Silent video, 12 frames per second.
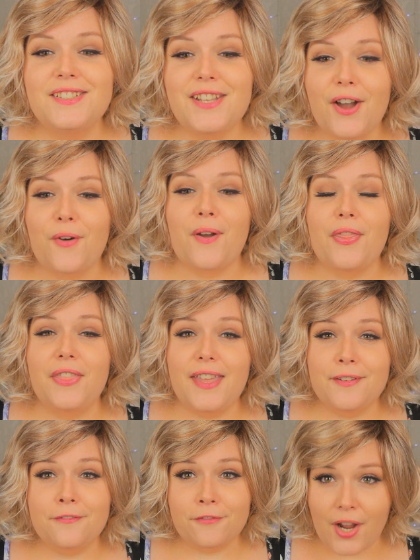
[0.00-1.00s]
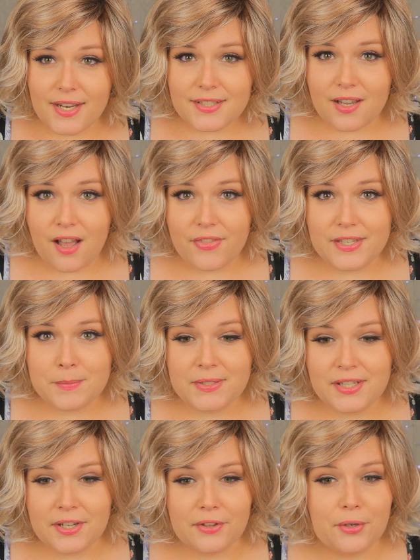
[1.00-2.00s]
So the front on this
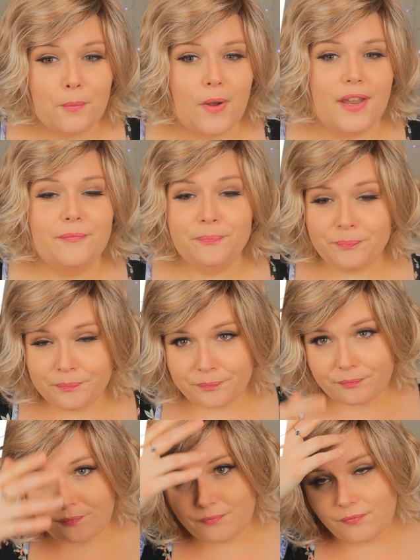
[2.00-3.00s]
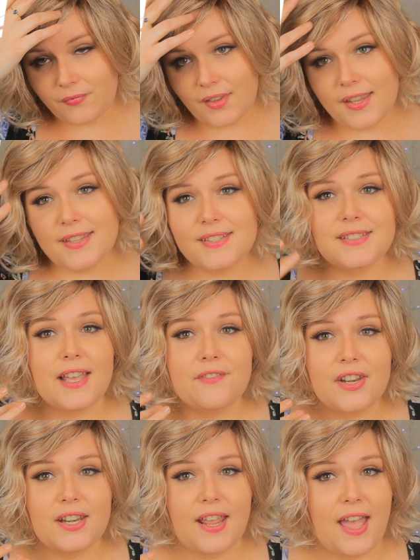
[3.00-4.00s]
particular one is
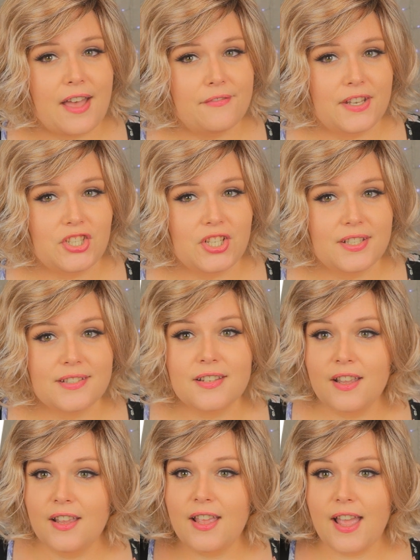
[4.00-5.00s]
seven and a half inches.